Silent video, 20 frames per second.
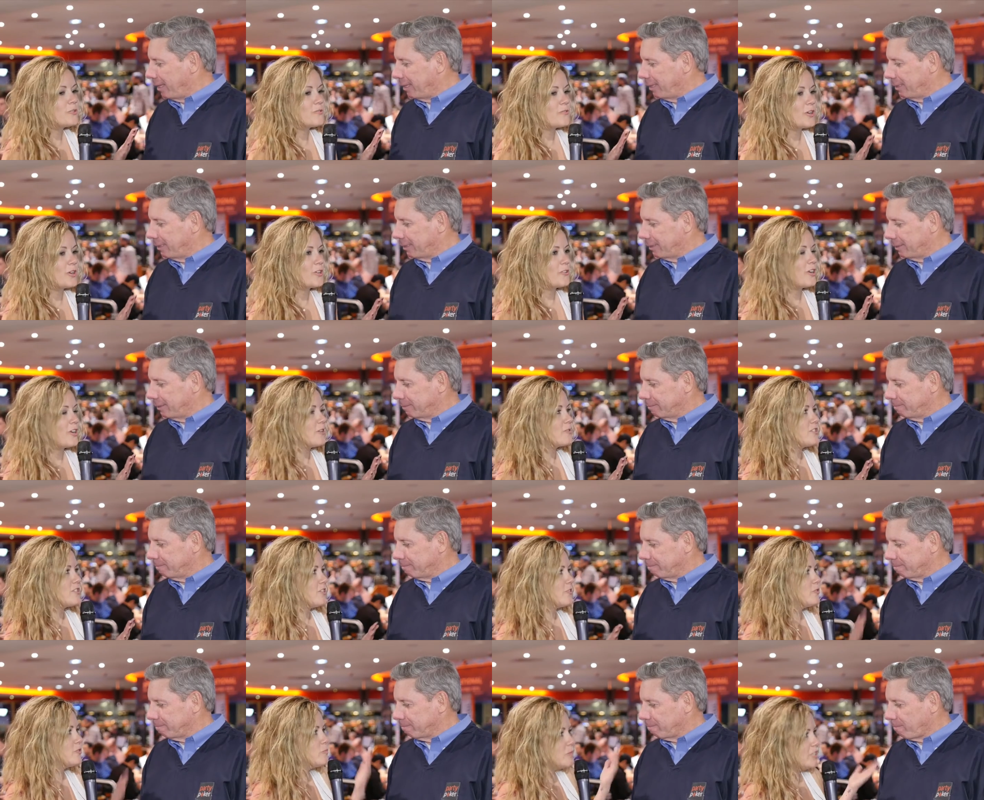Speaker 1: fun around
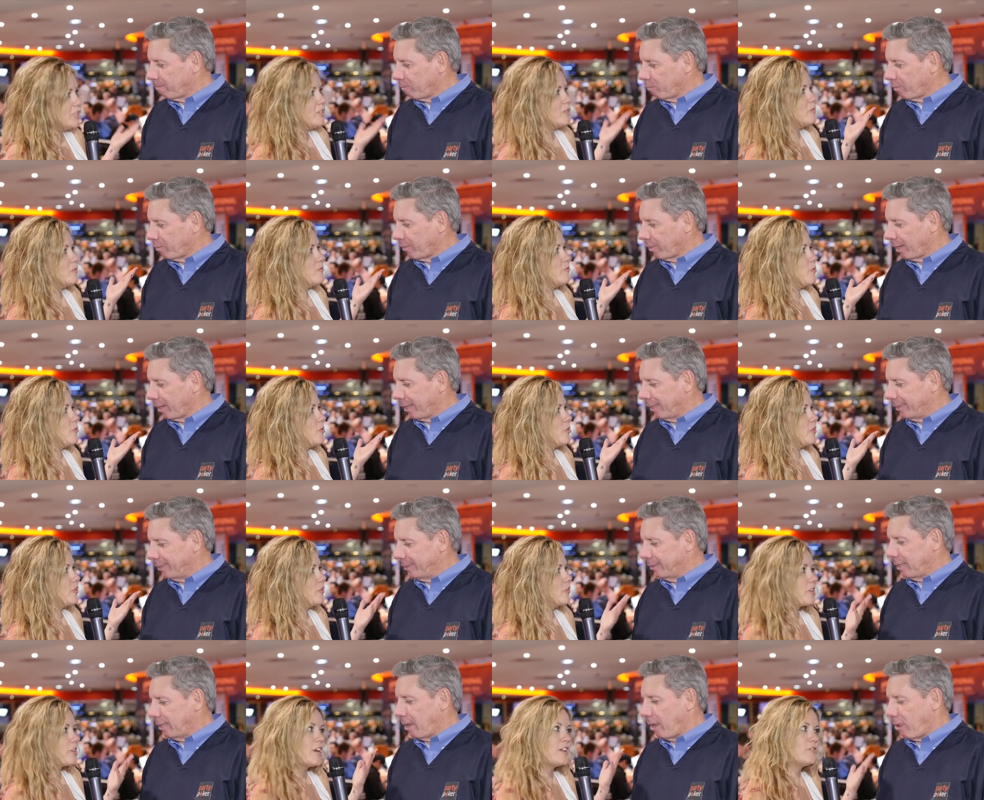here? You've been here before.
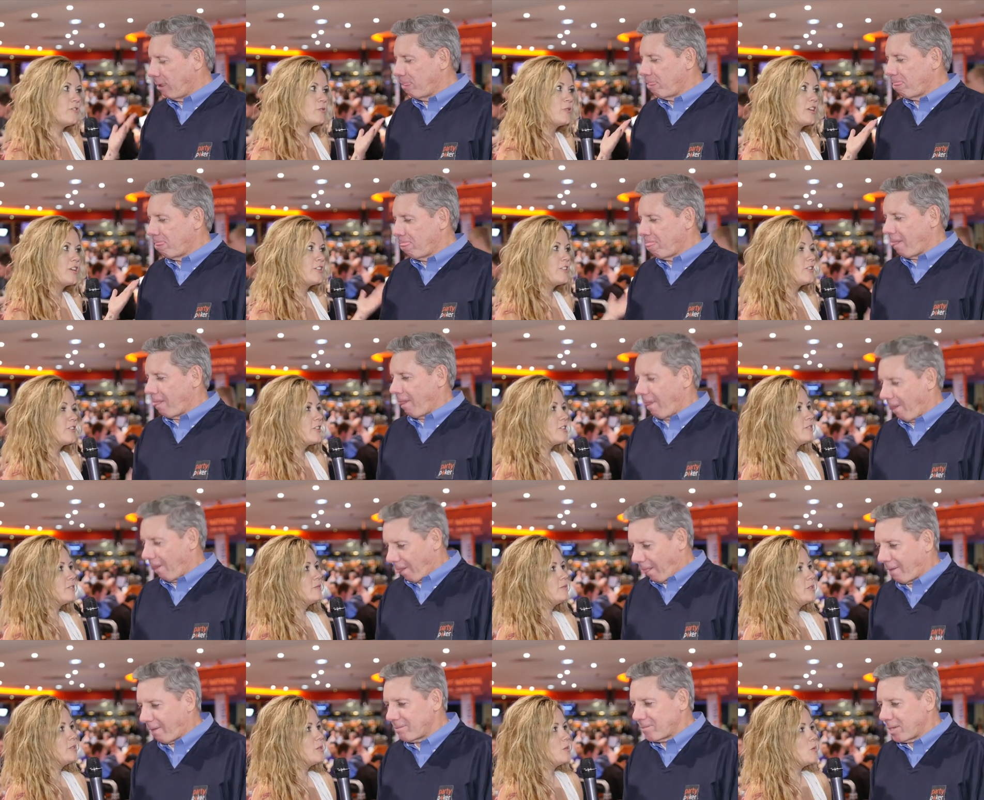You're kind of a regular.
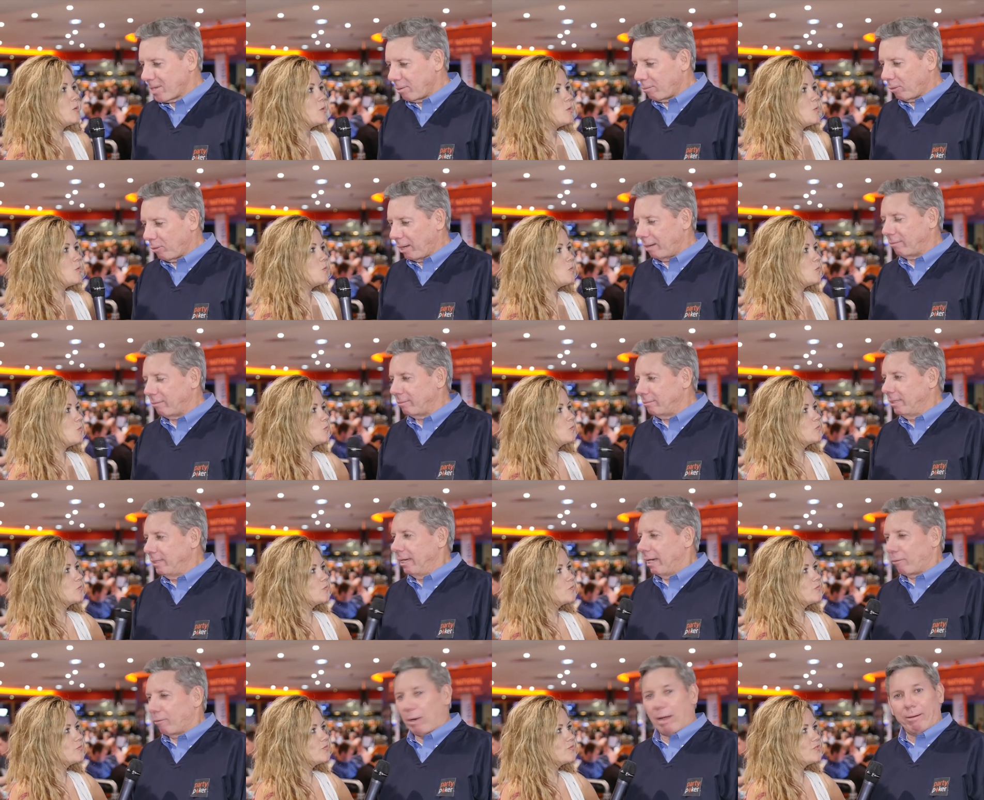
Speaker 2: Well,
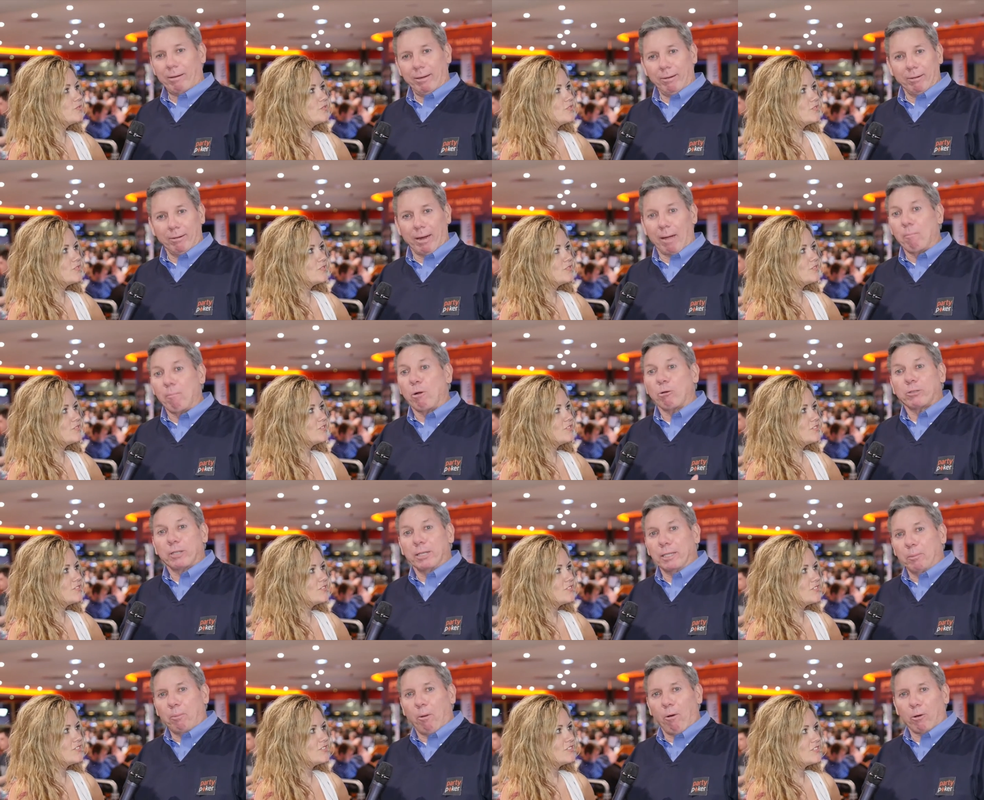around here, I'm mostly
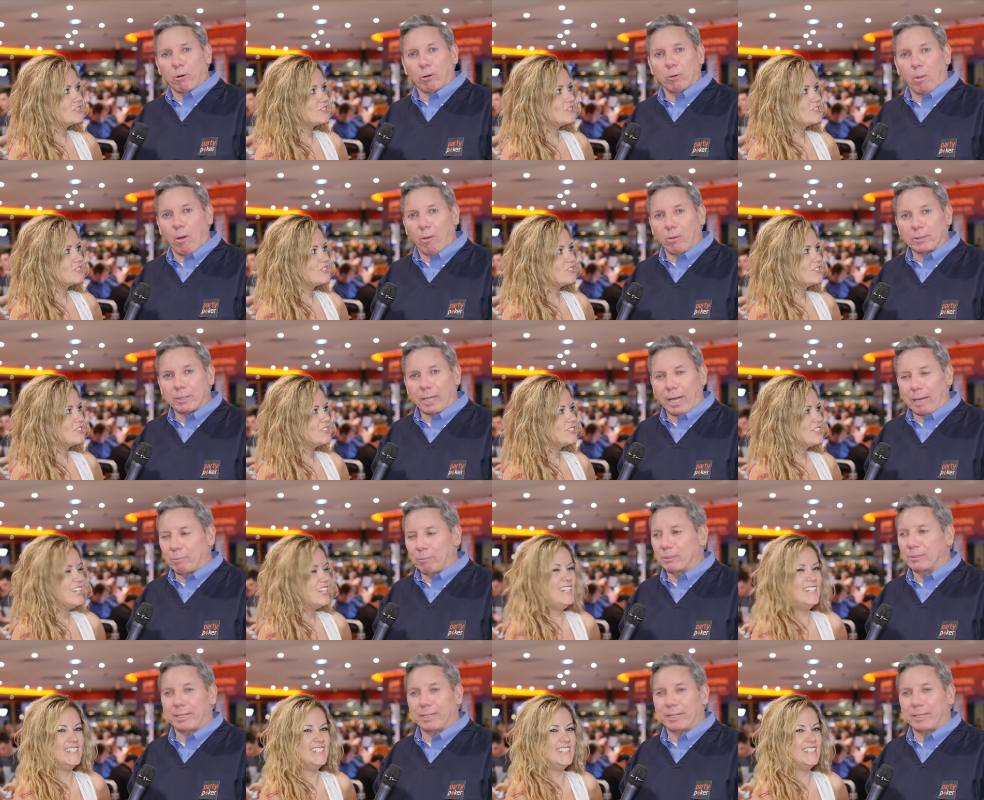in the poker room all the time because the